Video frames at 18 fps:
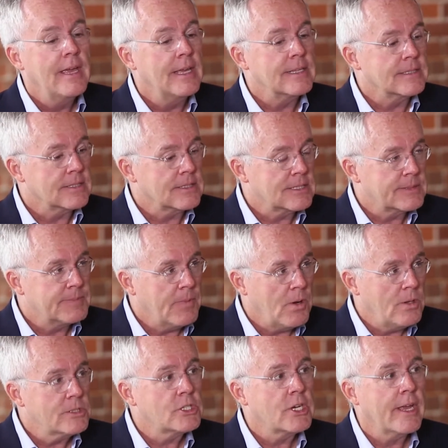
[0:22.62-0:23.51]
it's a
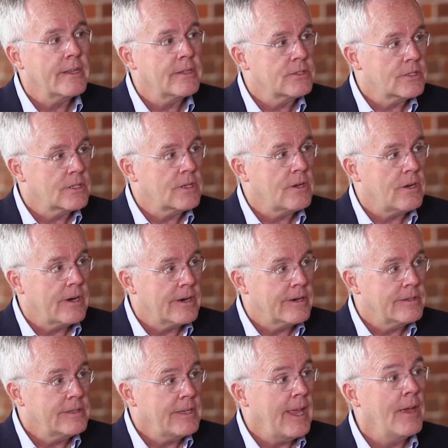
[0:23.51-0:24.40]
small challenge to the
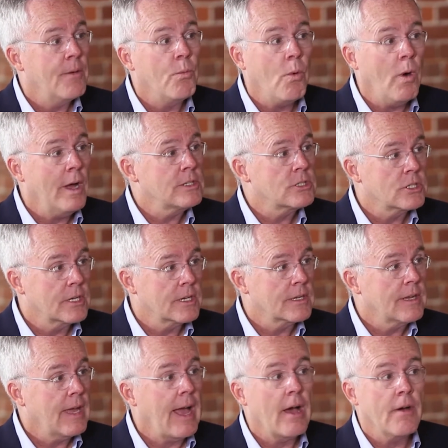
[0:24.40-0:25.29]
heart and
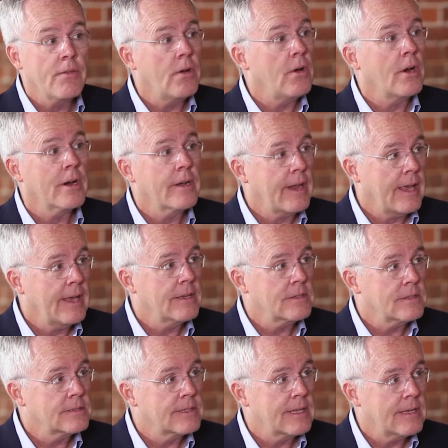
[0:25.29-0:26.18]
watching how the heart
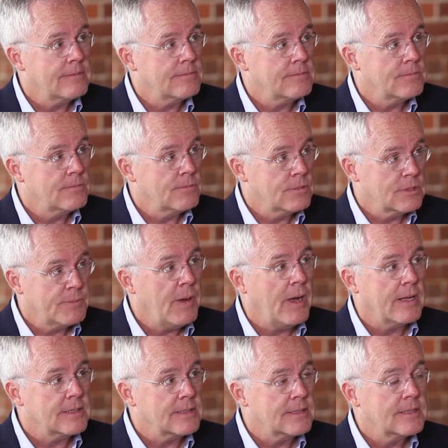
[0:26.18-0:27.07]
handles that
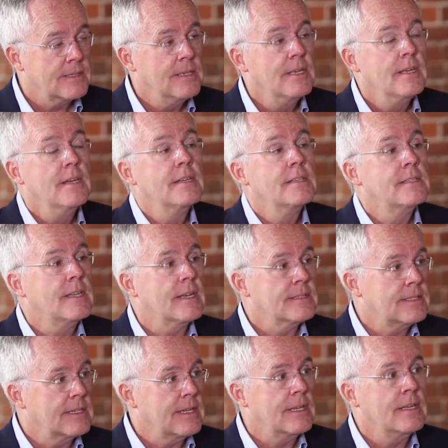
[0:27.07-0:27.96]
response.
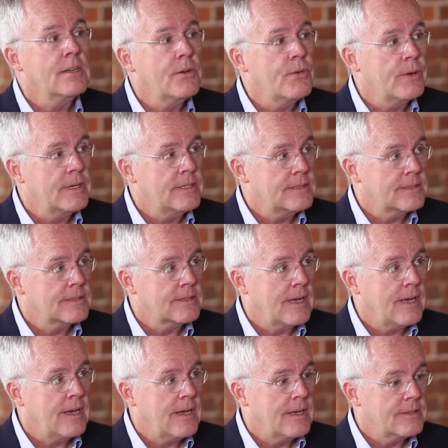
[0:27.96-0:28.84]
Does it increase
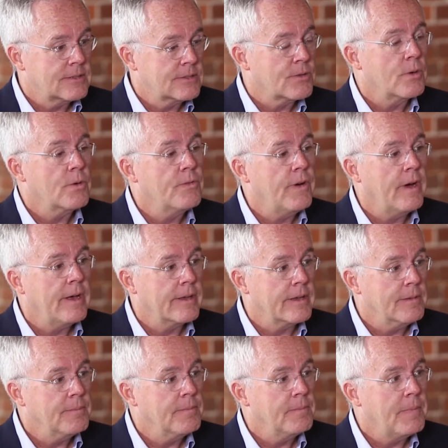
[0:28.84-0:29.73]
stroke
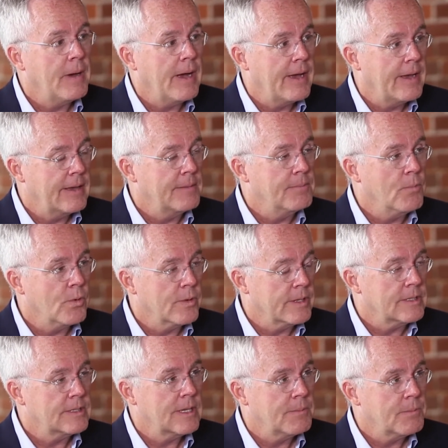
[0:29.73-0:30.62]
volume by more
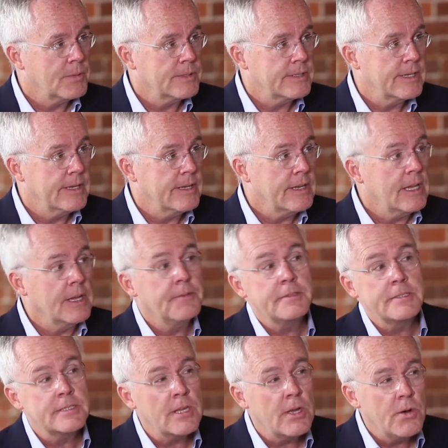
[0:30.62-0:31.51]
than 10%?
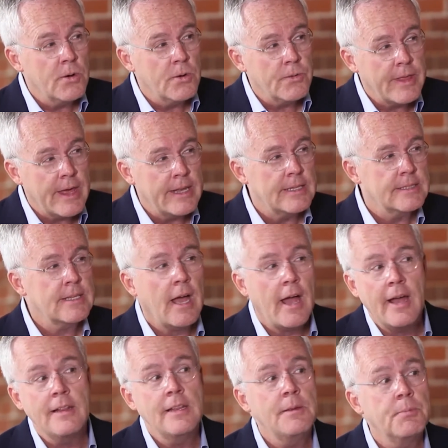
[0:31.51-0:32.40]
If so, that is
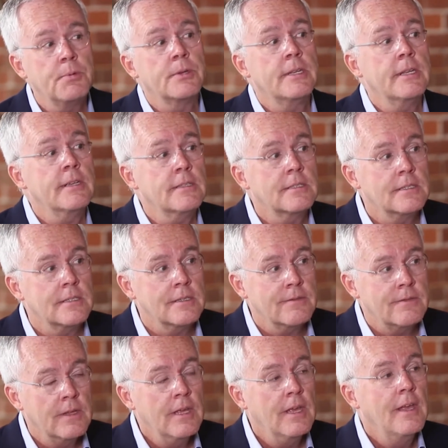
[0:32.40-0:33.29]
highly
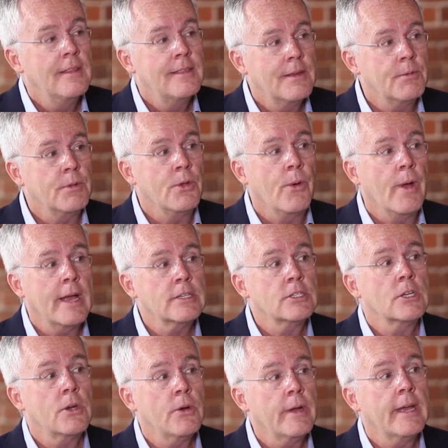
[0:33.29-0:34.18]
predicted that when you
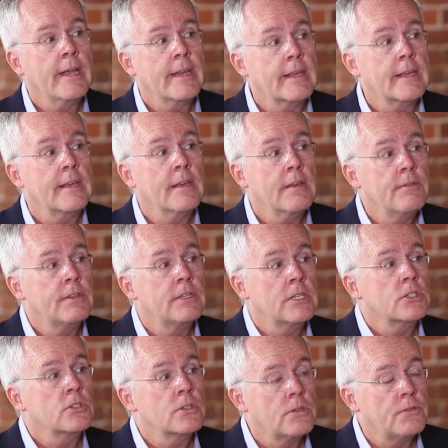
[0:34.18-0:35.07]
actually go ahead and give
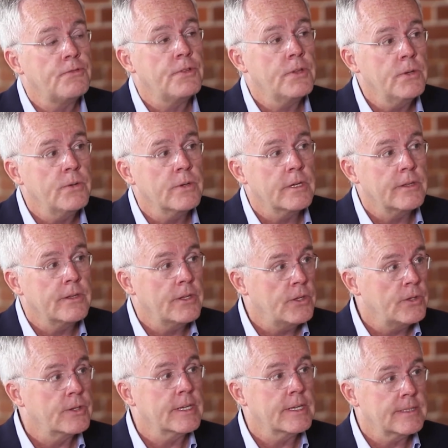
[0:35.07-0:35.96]
additional fluid,
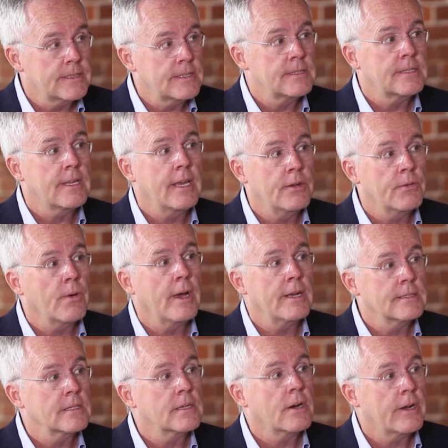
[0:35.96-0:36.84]
that you'll get a sustained
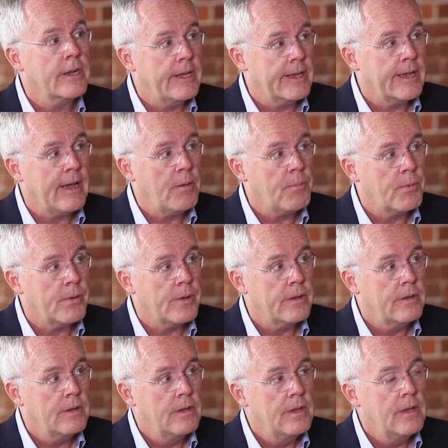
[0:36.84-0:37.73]
rise in cardiac
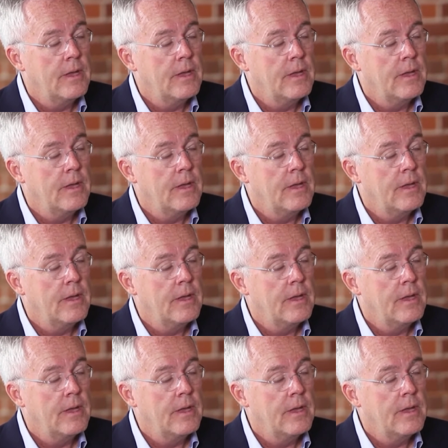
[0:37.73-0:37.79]
output.